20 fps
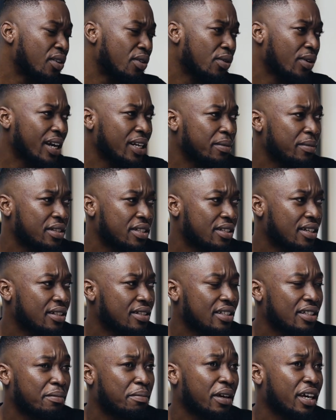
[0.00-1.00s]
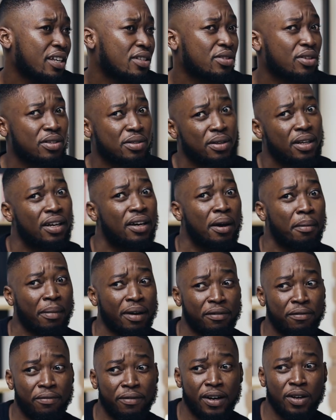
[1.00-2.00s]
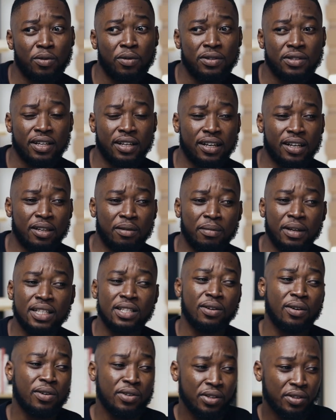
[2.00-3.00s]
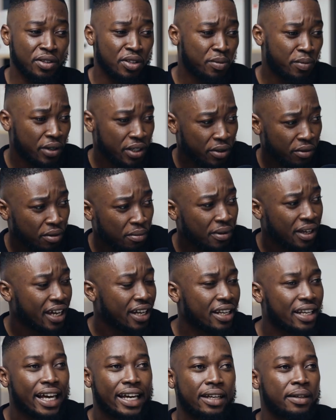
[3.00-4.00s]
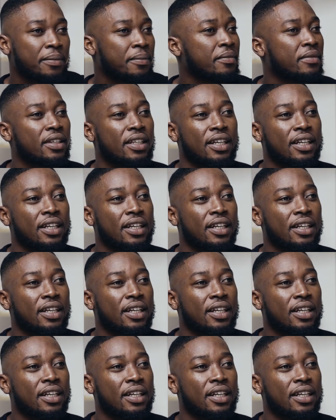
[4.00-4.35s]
oh, animation actually pays because my friend was an animator or was on this project with me. Like,